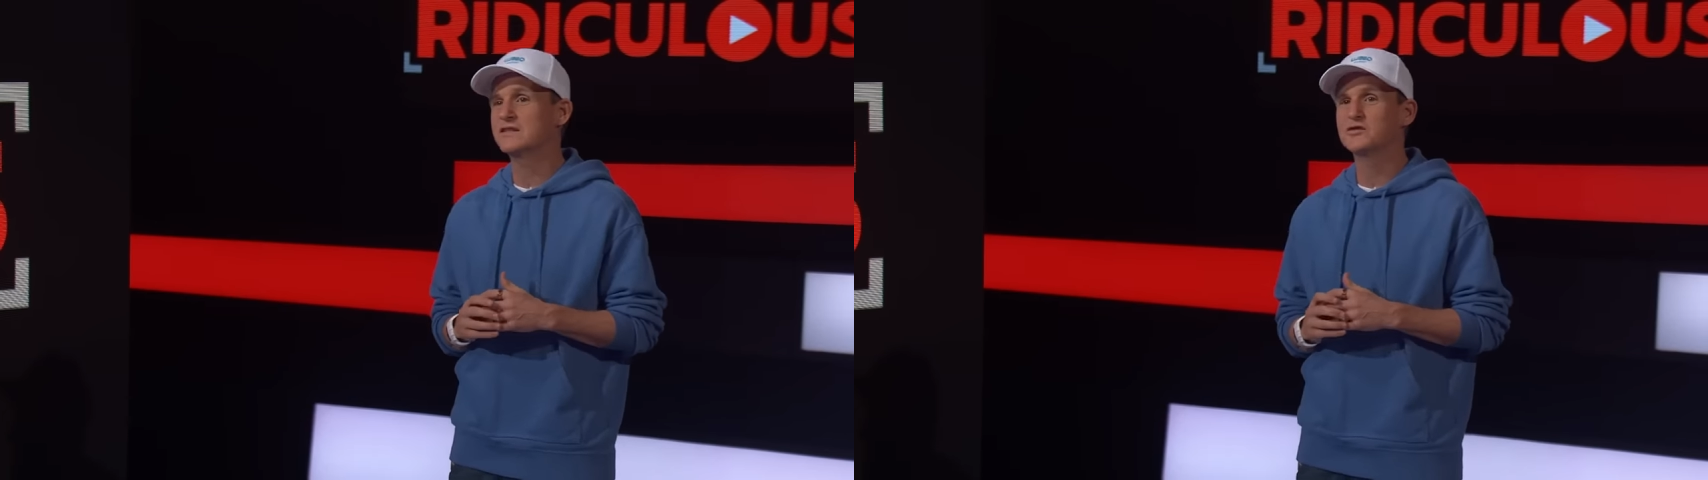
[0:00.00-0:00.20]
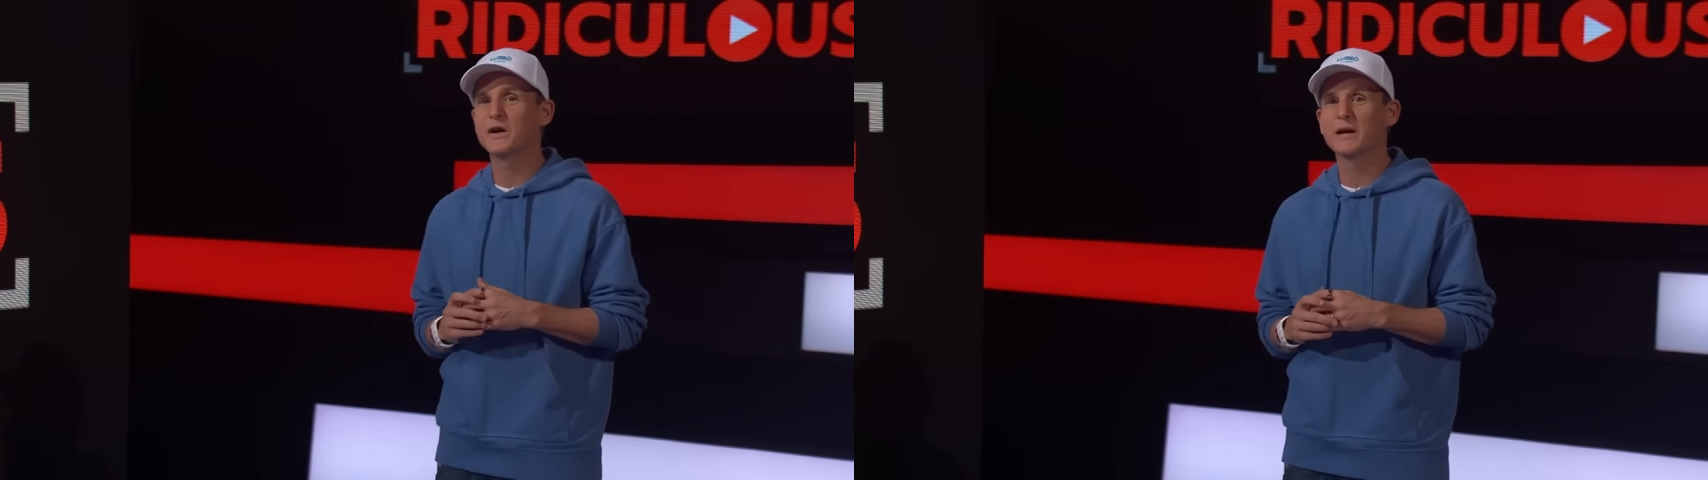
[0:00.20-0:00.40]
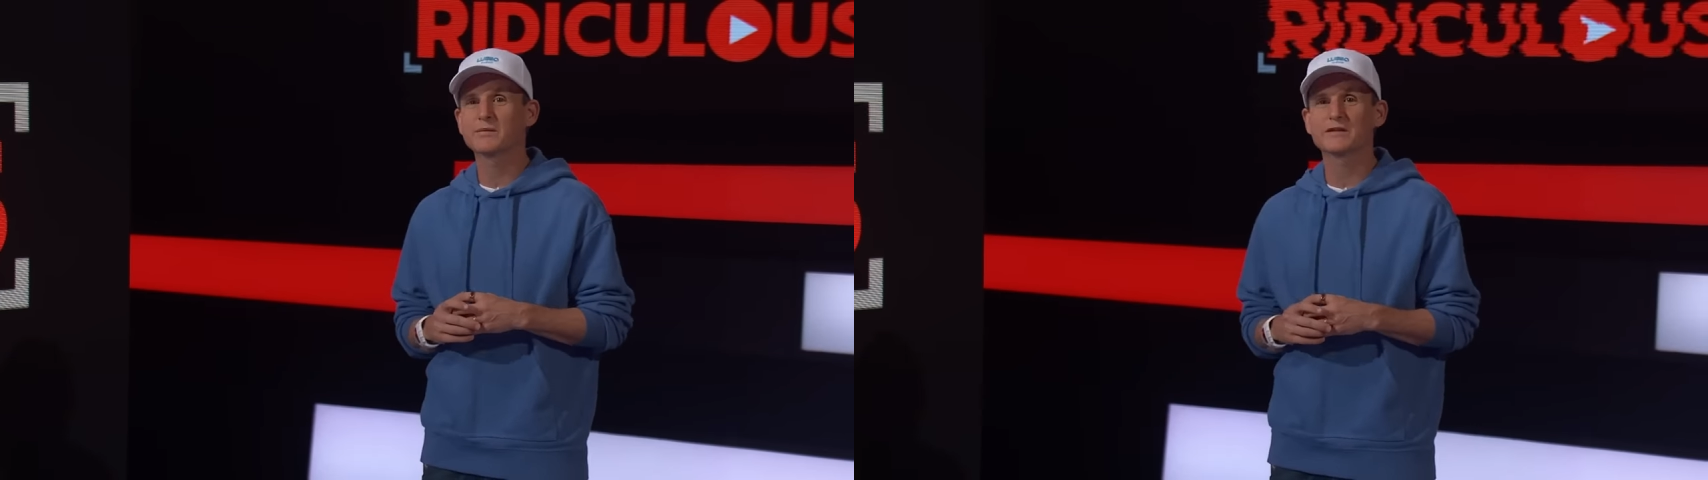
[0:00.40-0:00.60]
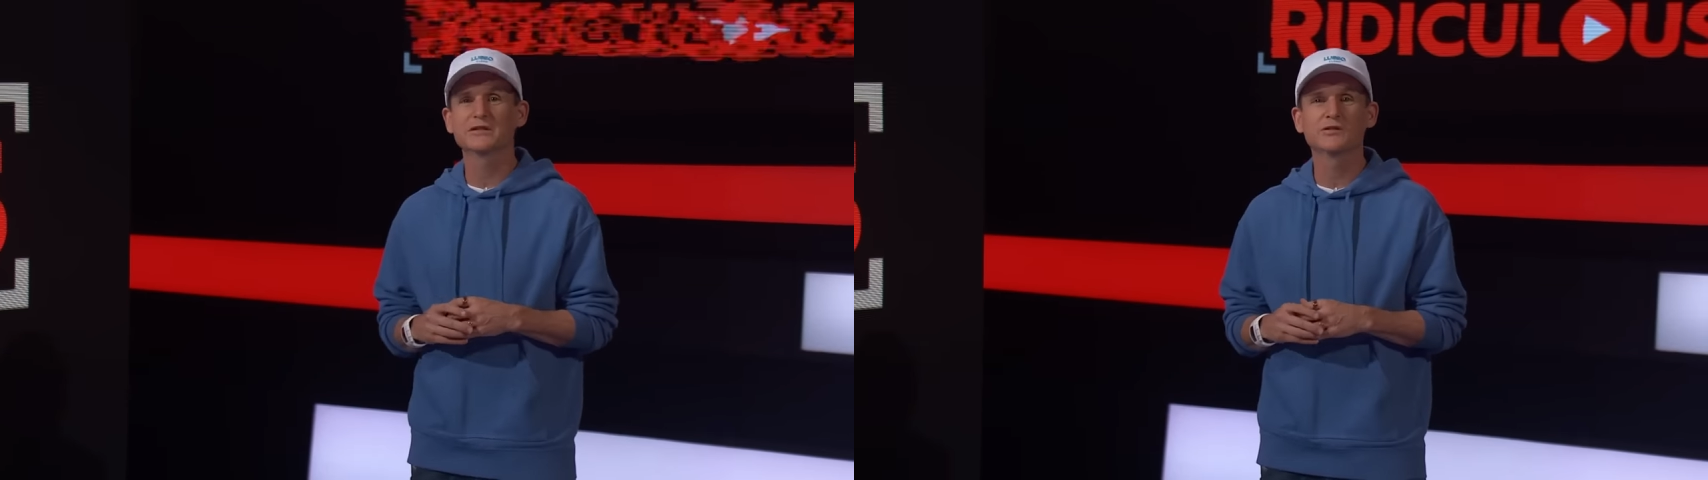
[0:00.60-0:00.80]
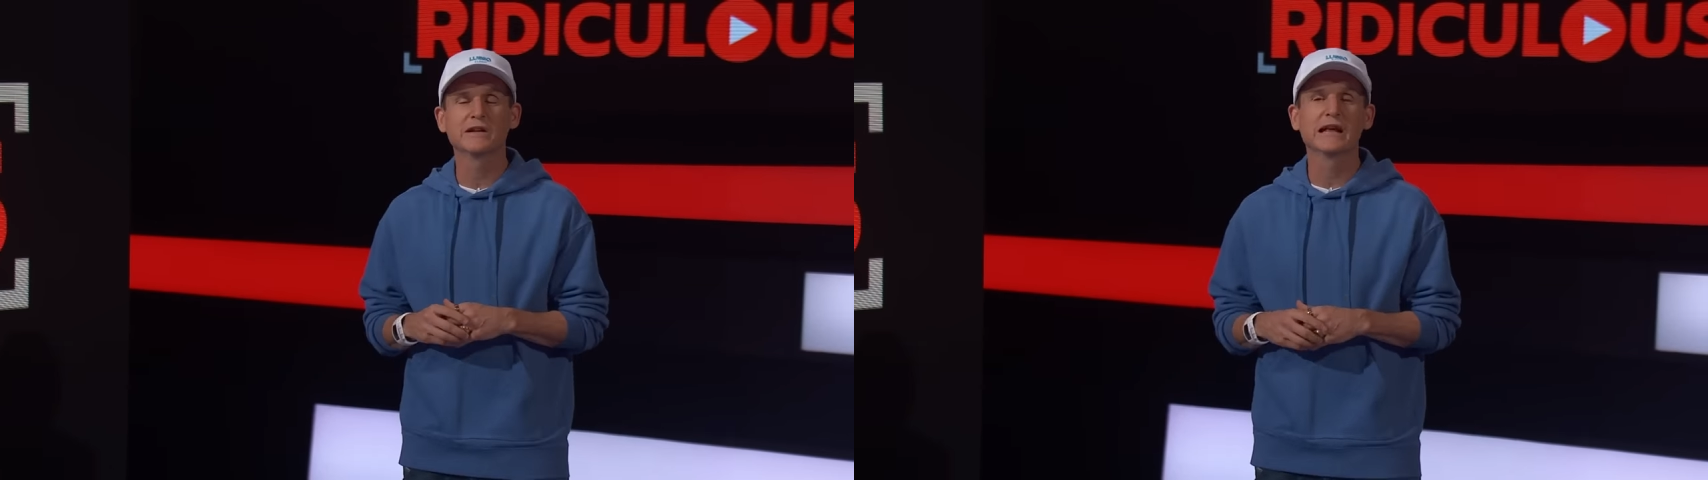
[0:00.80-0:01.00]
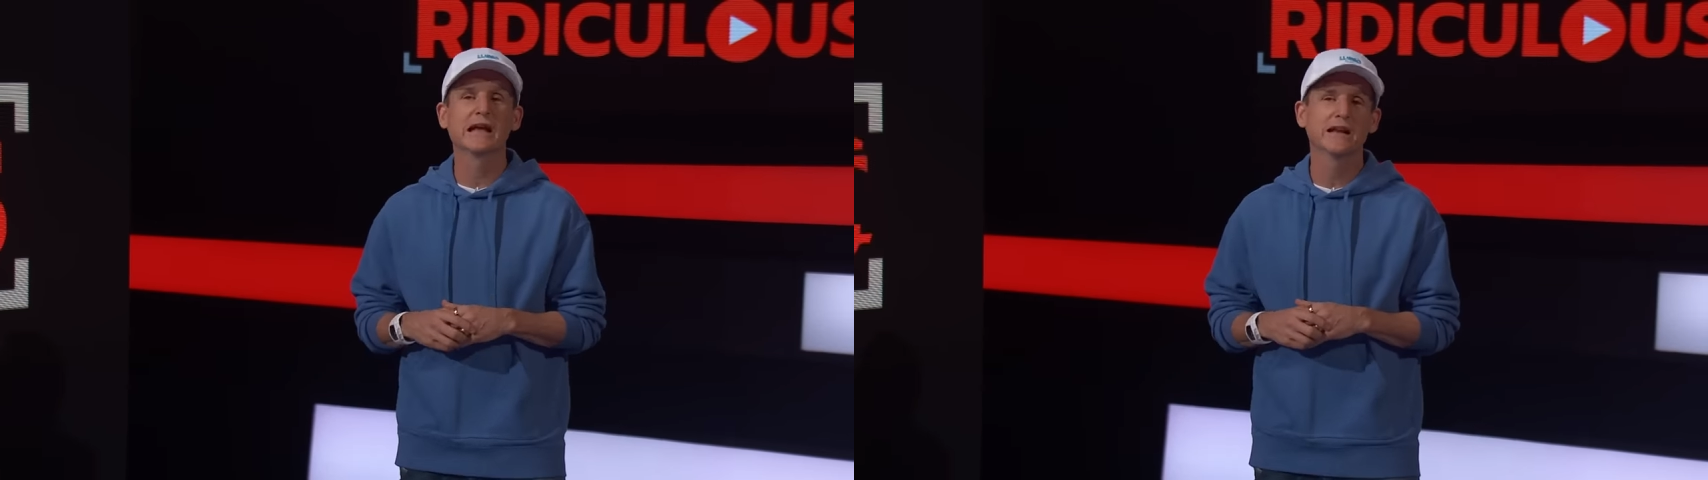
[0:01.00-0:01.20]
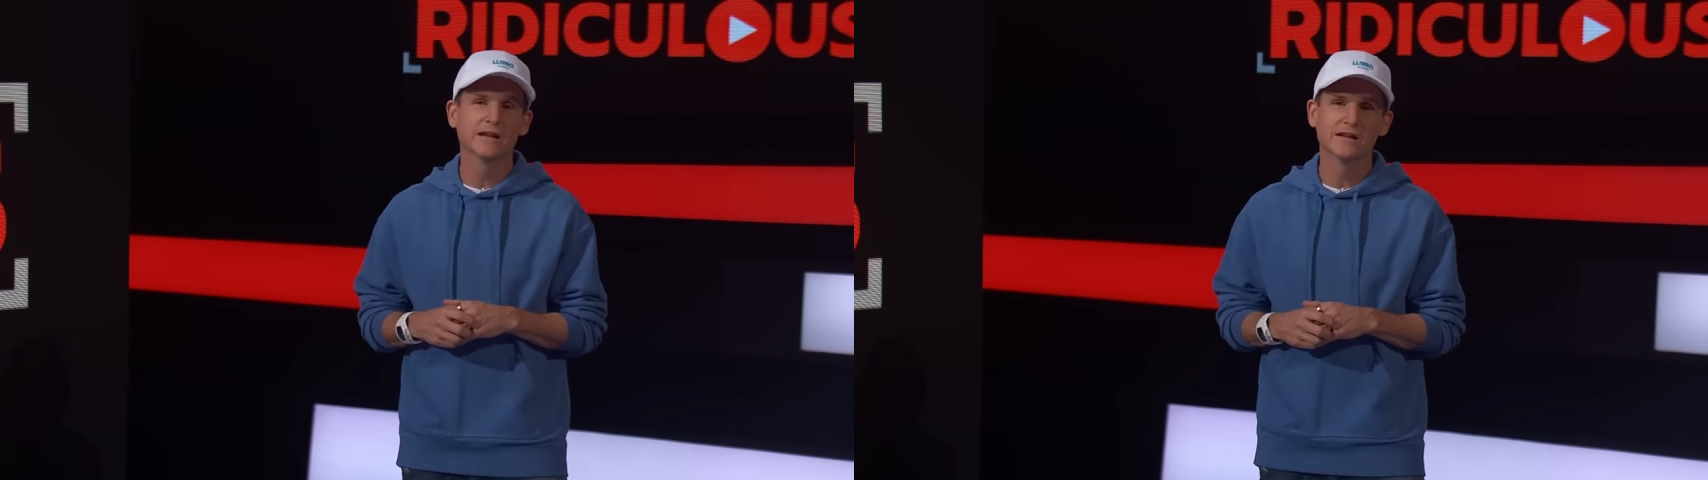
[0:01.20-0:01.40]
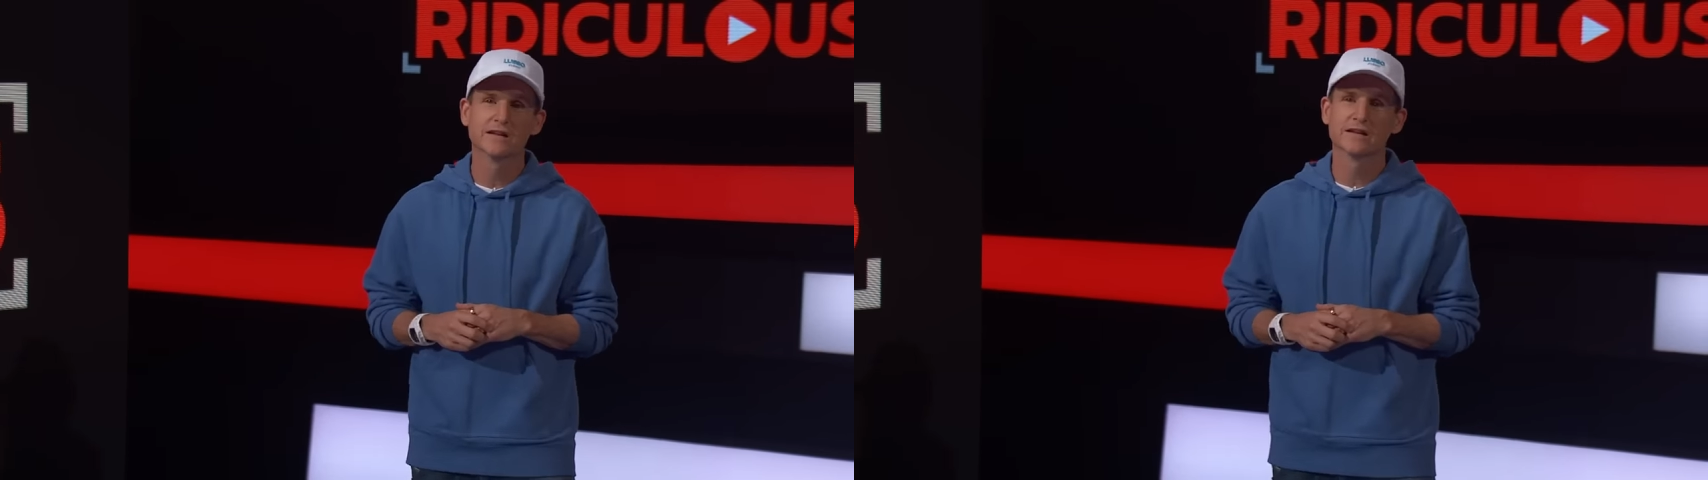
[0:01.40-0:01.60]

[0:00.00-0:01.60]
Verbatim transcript: that you absolutely hated?